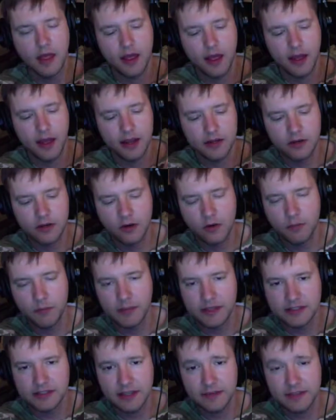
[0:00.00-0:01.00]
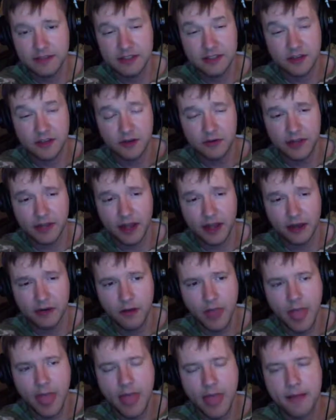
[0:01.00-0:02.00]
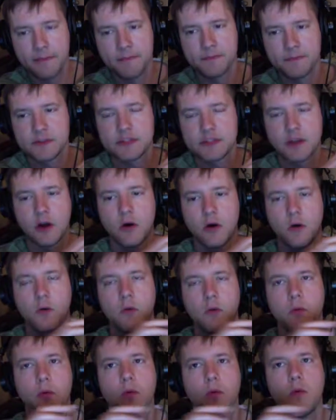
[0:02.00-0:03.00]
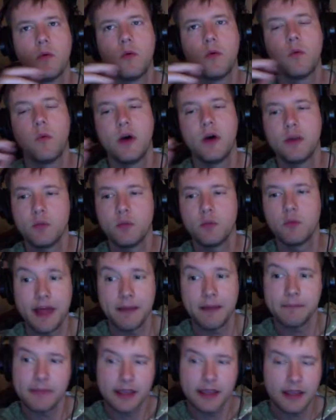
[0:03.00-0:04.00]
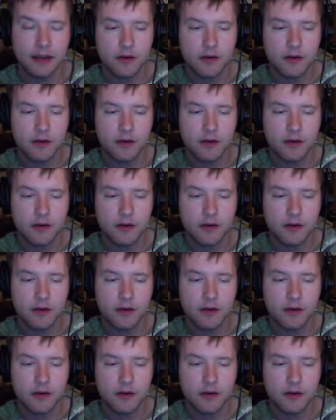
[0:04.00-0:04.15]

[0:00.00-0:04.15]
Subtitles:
I don't want my savings to go down. So what will that mean?